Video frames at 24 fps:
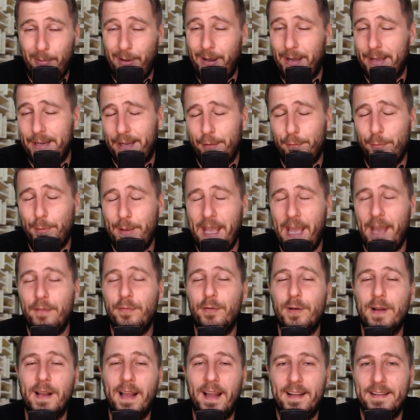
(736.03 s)
But if we
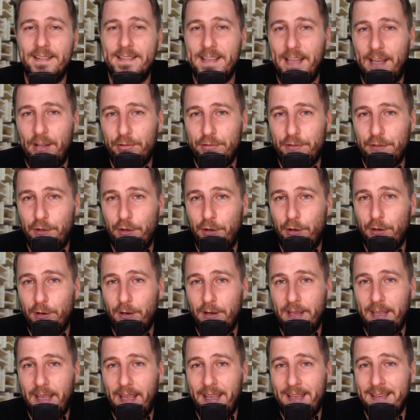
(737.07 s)
ever got down to
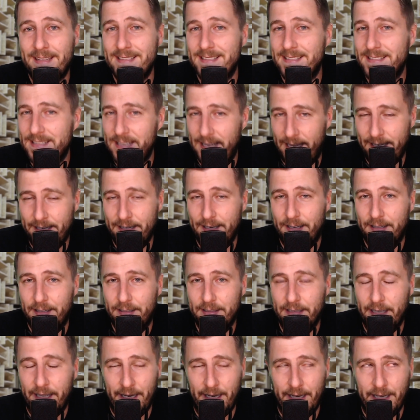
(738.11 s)
Hurricane
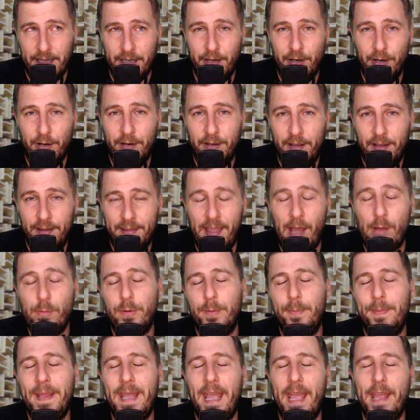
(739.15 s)
Zeta in a year, that
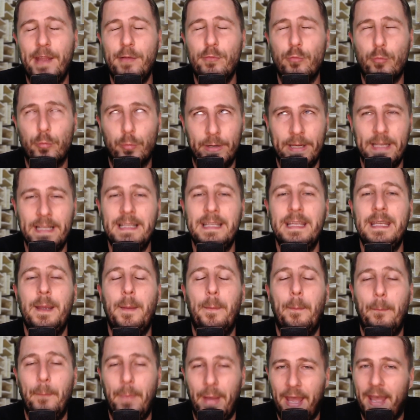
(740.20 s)
would be a really
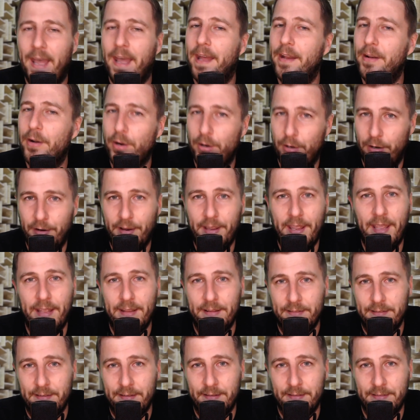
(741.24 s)
bad
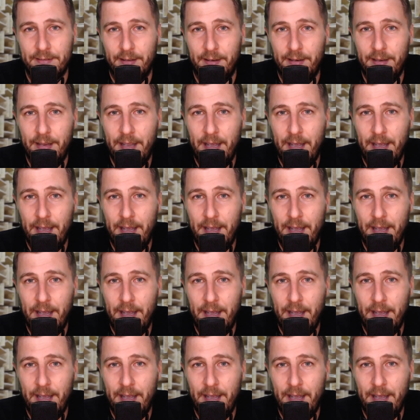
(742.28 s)
hurricane season.